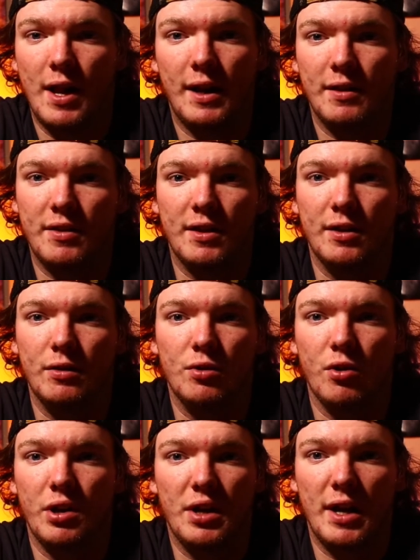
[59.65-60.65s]
anything
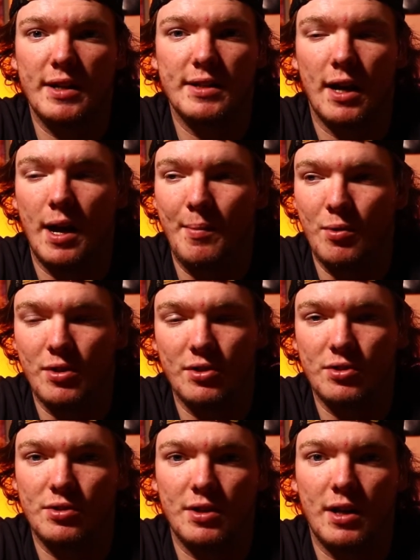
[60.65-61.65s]
during nighttime where
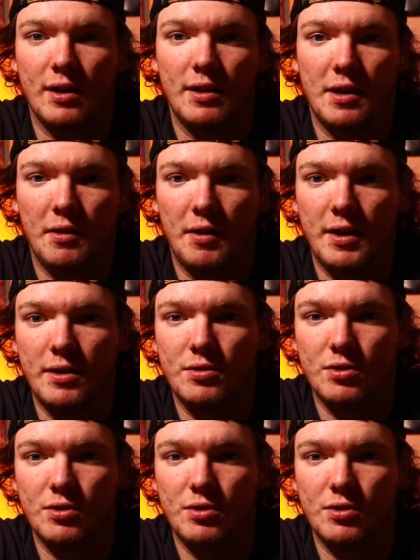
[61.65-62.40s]
there's not a lot of light,